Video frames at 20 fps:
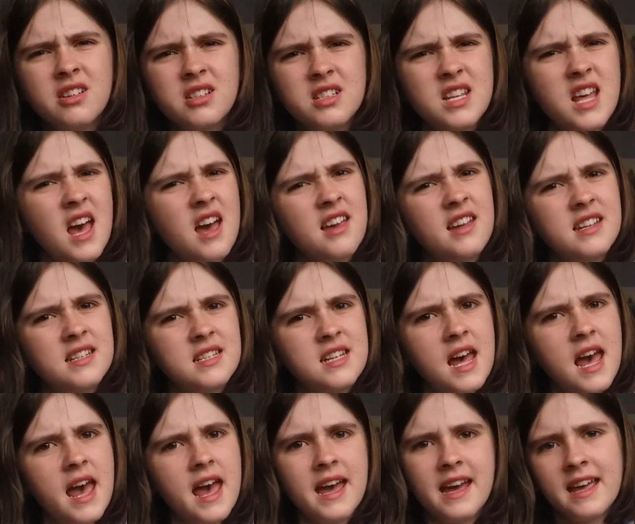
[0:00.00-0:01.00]
Is that how you say
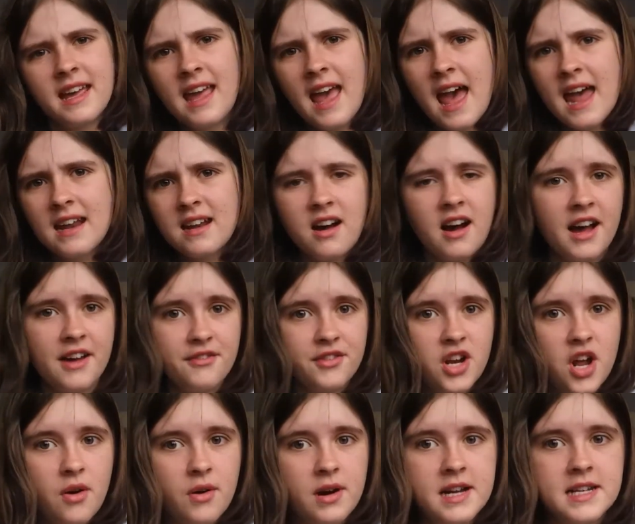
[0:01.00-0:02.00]
it? Again, I have
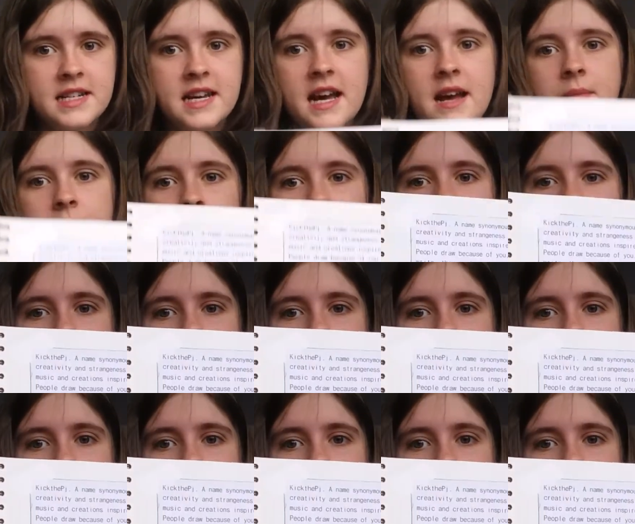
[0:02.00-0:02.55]
no idea.